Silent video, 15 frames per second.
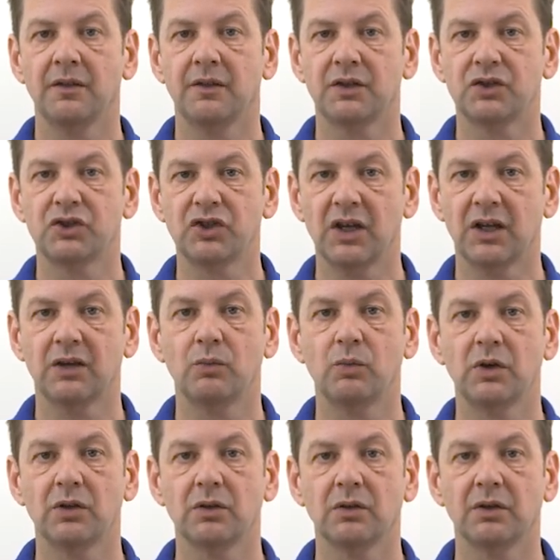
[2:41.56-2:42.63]
the chick
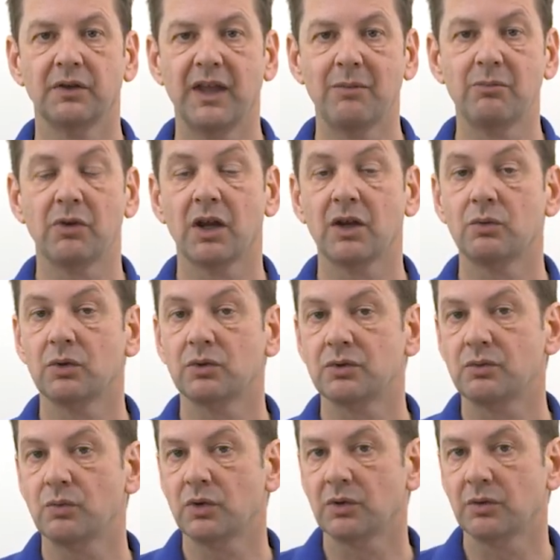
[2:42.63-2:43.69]
will, the embryo will,
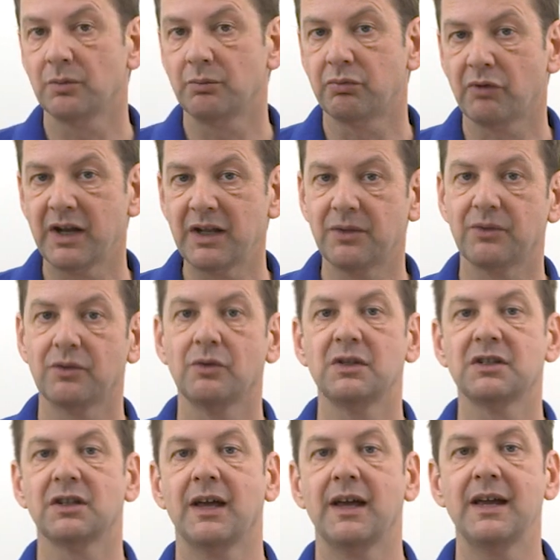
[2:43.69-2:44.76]
will break through
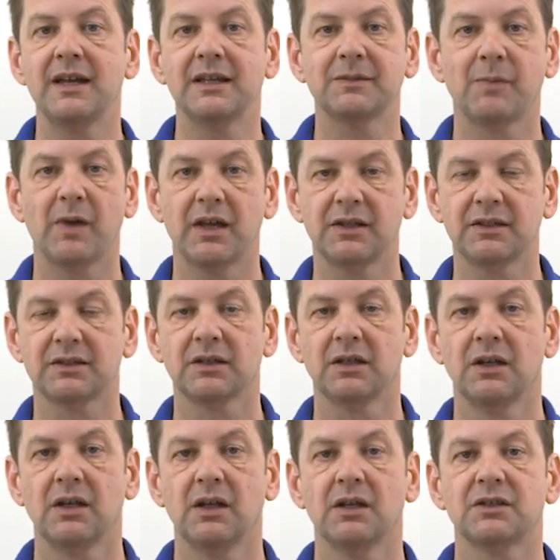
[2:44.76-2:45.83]
into the airspace,
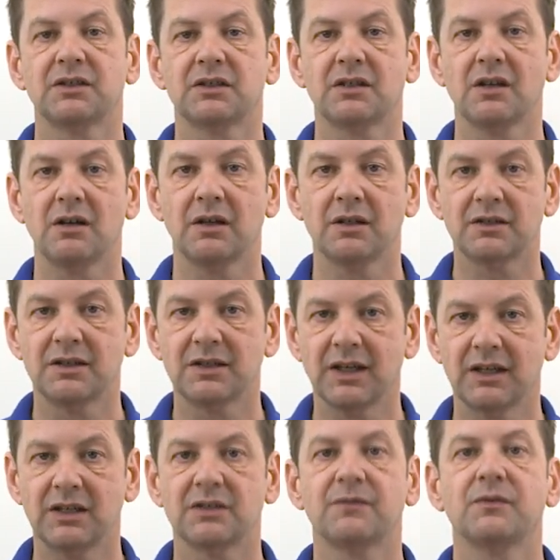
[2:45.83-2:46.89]
start to
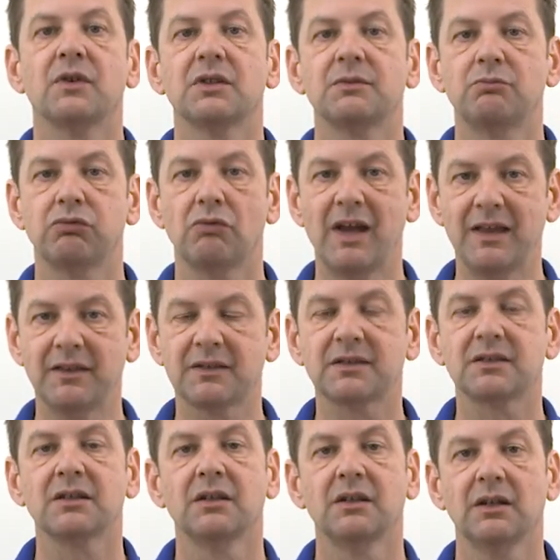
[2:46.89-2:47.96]
take its first
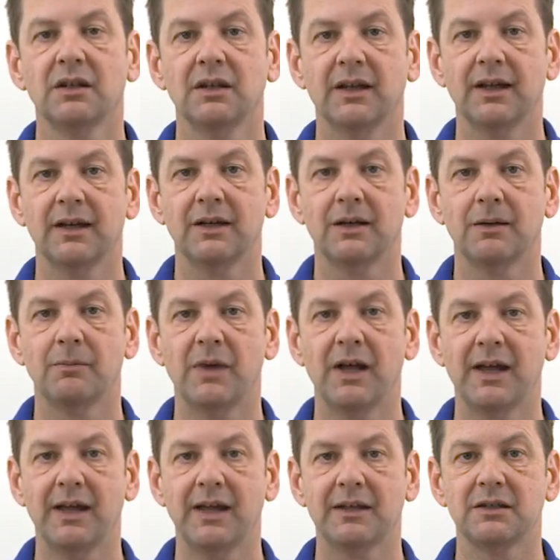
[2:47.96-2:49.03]
breaths um,
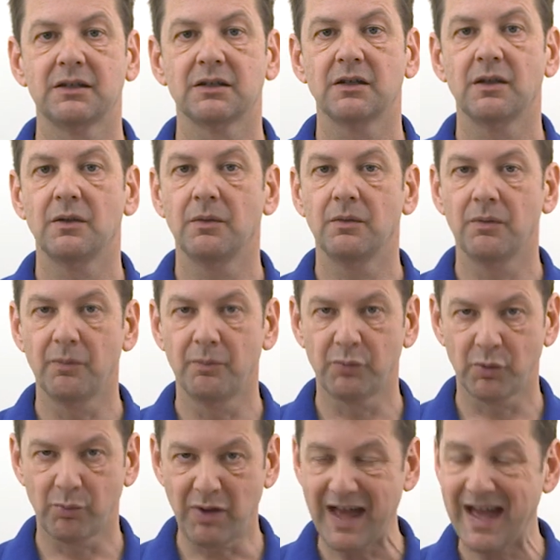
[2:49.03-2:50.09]
and
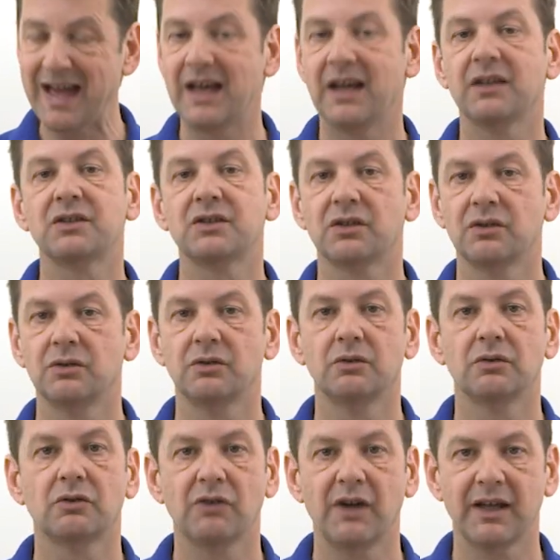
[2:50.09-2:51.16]
prepare to
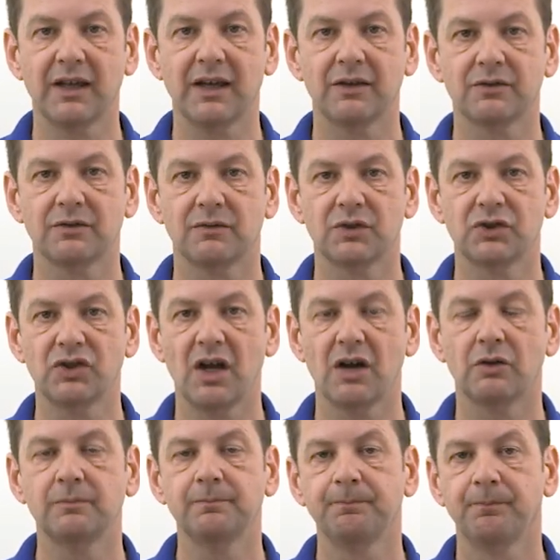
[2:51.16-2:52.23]
crack out of the
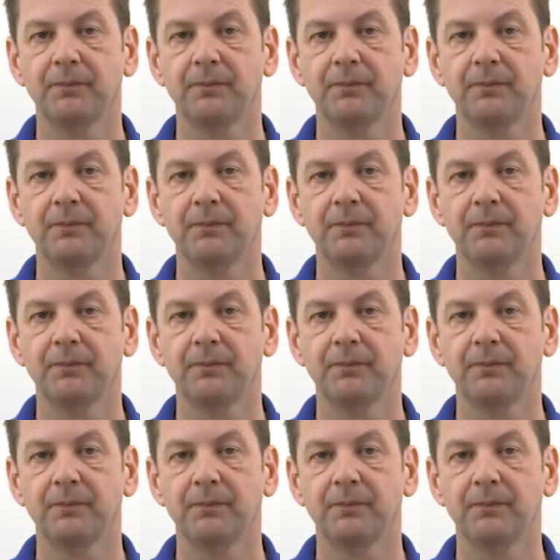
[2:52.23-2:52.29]
shell.